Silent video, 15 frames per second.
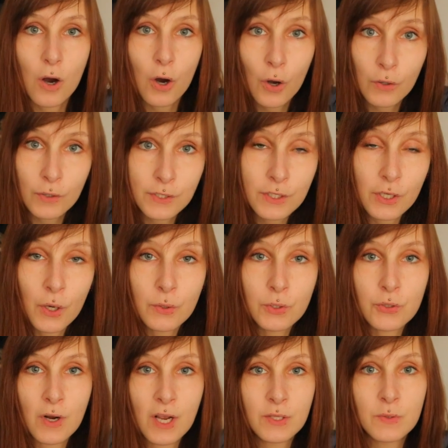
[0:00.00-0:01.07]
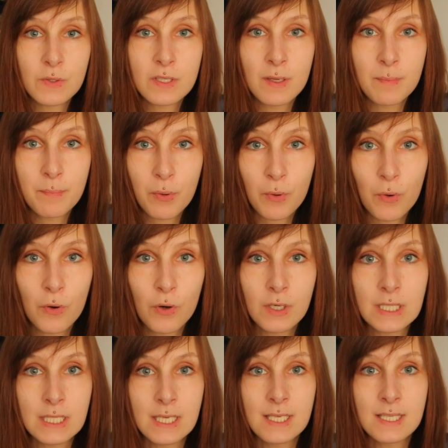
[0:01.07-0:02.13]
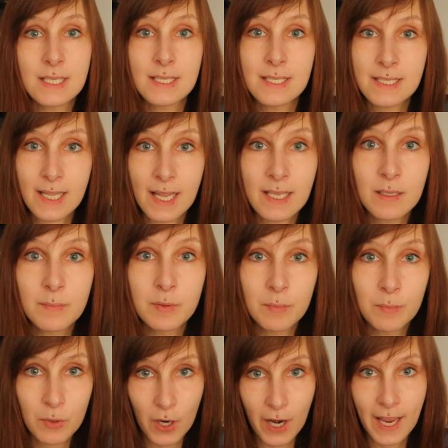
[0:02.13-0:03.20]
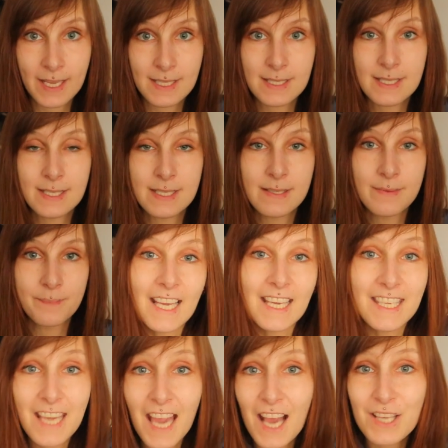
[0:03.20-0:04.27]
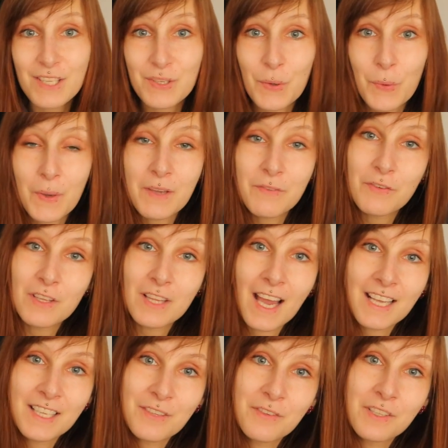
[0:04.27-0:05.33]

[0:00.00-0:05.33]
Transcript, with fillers: Also try to support sustainable brands. Yeah, so if you liked the